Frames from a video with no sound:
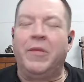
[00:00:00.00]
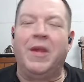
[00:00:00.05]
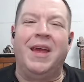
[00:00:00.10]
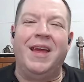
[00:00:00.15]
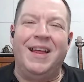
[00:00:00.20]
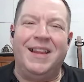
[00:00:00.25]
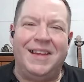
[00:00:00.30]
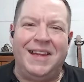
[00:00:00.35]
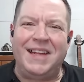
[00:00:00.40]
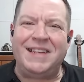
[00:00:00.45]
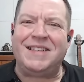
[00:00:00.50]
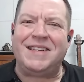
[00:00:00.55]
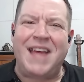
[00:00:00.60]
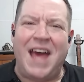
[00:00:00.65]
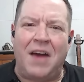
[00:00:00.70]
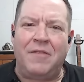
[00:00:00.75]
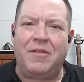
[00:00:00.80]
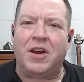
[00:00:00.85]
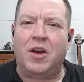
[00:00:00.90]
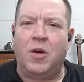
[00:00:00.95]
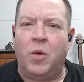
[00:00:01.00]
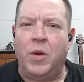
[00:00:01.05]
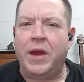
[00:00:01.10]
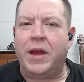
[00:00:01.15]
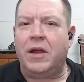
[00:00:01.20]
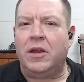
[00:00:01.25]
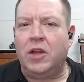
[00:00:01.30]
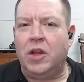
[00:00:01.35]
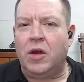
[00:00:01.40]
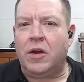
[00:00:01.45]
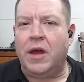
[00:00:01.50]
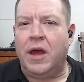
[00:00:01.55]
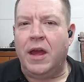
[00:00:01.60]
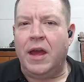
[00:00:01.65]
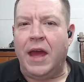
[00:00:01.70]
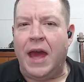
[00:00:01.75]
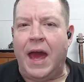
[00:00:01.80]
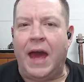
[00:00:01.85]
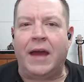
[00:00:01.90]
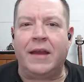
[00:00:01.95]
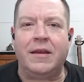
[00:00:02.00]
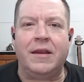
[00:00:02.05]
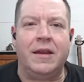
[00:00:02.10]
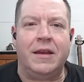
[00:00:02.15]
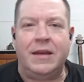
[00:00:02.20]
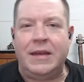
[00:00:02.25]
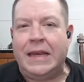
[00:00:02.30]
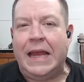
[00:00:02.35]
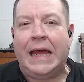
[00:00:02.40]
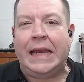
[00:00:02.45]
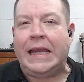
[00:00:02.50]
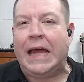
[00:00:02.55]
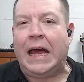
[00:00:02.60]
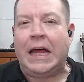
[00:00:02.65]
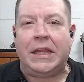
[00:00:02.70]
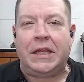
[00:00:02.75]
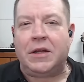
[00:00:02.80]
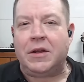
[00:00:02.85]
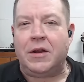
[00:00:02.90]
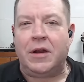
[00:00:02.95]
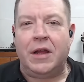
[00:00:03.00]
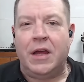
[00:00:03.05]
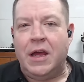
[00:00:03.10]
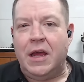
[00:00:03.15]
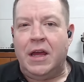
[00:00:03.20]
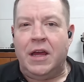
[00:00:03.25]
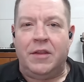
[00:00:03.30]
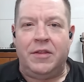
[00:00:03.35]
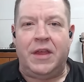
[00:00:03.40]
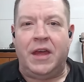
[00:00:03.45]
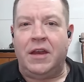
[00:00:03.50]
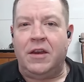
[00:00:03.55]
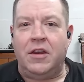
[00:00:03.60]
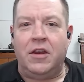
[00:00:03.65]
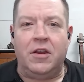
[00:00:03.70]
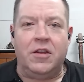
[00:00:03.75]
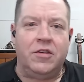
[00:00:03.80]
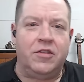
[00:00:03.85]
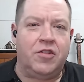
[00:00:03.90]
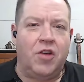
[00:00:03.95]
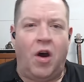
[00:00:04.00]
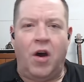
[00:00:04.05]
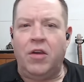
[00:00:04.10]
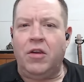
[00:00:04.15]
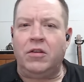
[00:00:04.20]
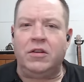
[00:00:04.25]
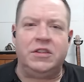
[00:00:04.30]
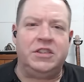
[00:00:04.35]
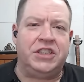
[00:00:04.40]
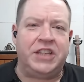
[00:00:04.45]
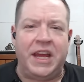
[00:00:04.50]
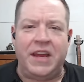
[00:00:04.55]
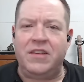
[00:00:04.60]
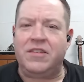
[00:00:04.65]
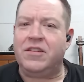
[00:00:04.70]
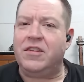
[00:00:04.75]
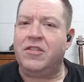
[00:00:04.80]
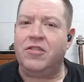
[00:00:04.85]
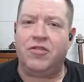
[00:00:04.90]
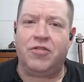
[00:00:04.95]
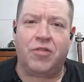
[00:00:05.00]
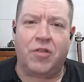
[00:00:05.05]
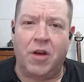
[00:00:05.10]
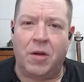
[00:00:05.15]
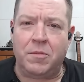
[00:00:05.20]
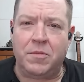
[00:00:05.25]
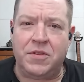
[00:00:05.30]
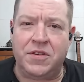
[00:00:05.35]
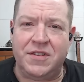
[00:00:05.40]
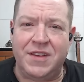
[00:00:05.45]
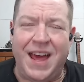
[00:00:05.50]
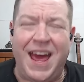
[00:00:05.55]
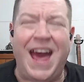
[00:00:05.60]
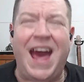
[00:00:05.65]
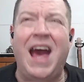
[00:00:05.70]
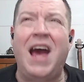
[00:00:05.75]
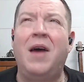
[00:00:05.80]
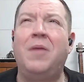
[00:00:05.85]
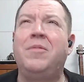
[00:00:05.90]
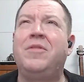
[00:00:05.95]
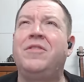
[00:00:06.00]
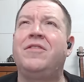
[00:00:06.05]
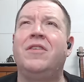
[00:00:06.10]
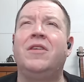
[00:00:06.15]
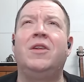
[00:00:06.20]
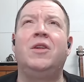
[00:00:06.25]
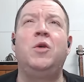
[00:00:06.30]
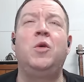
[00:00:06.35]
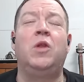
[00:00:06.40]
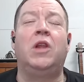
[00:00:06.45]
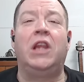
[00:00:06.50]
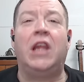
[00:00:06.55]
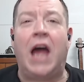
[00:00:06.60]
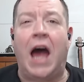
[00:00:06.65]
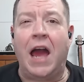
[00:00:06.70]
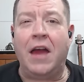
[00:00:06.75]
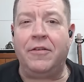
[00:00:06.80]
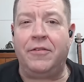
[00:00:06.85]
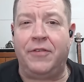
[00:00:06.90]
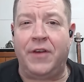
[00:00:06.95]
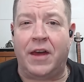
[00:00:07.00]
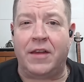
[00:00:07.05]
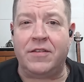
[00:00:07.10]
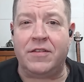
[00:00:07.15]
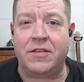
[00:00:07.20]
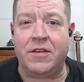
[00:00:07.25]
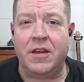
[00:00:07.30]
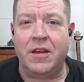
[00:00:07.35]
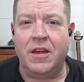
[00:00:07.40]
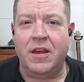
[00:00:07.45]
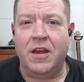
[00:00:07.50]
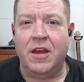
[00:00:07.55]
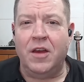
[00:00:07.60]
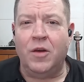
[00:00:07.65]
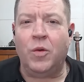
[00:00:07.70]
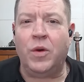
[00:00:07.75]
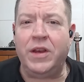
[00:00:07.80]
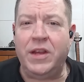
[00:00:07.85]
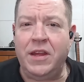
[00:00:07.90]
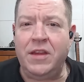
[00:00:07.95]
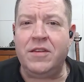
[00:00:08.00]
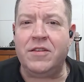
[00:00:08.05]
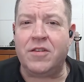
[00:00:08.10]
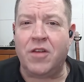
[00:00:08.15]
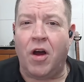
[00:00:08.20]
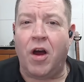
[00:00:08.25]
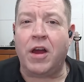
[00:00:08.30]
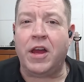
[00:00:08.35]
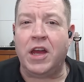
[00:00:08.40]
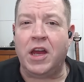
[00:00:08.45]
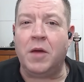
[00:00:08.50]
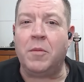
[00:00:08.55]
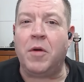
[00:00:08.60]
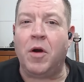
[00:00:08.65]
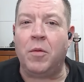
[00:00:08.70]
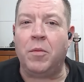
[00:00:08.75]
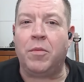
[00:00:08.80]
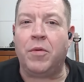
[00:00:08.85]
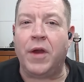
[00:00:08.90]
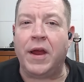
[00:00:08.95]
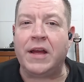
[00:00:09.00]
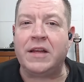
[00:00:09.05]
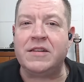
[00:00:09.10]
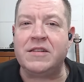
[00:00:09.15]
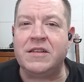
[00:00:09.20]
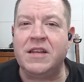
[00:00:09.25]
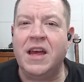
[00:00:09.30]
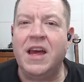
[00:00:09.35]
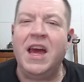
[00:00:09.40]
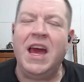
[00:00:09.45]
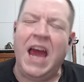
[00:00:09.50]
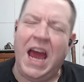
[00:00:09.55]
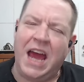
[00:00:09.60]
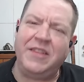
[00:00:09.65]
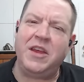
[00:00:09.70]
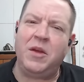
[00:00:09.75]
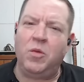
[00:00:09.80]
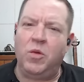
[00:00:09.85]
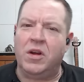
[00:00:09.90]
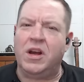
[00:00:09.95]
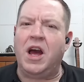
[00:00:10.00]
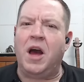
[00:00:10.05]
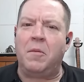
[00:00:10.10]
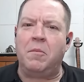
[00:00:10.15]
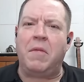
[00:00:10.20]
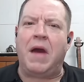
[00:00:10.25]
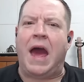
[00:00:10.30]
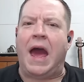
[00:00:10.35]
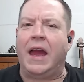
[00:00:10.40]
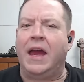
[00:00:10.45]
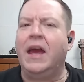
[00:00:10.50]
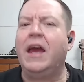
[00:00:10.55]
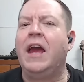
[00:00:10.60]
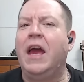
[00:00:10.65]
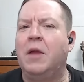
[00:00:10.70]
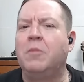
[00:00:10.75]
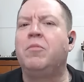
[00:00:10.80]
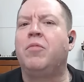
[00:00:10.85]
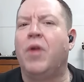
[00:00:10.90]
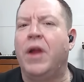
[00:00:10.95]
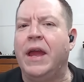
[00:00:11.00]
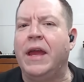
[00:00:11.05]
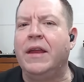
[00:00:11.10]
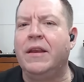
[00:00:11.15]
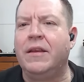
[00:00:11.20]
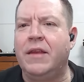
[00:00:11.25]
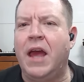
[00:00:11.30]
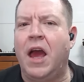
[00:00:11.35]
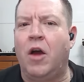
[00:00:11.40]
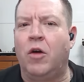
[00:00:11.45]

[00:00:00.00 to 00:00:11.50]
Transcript: let's have a quick look at none other than Donald Jason Trump's absolute lie fest when he's talking about BRICS. And then we'll come back and break it down.